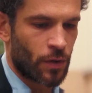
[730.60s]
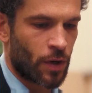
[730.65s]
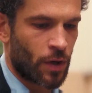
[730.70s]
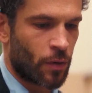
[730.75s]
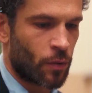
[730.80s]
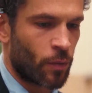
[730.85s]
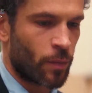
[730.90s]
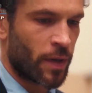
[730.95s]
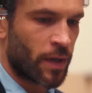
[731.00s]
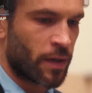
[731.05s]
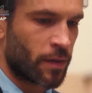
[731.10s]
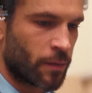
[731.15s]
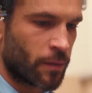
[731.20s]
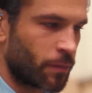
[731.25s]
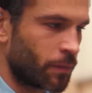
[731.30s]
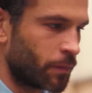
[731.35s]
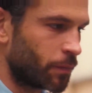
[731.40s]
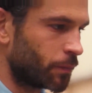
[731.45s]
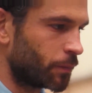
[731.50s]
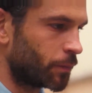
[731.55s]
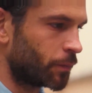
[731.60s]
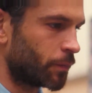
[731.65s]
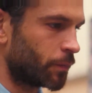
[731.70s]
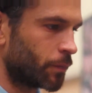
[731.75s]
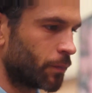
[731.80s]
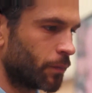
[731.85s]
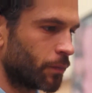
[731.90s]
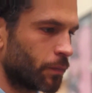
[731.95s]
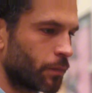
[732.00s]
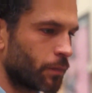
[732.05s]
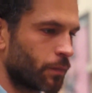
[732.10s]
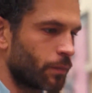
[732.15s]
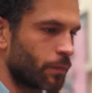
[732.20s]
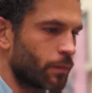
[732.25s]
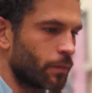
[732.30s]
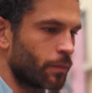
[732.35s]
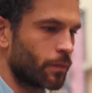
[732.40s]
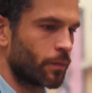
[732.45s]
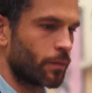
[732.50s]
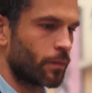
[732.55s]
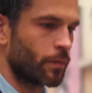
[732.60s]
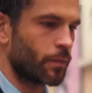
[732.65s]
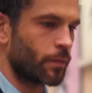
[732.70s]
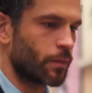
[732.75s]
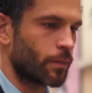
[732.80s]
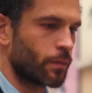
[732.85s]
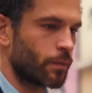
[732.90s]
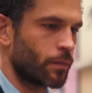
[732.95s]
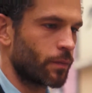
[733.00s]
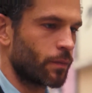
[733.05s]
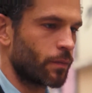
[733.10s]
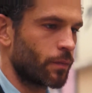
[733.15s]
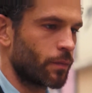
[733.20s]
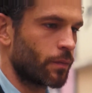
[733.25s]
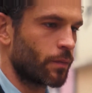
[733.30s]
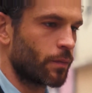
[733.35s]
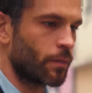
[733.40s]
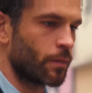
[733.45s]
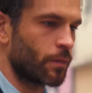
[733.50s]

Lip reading: but he assures her that he's always with her, not knowing what to say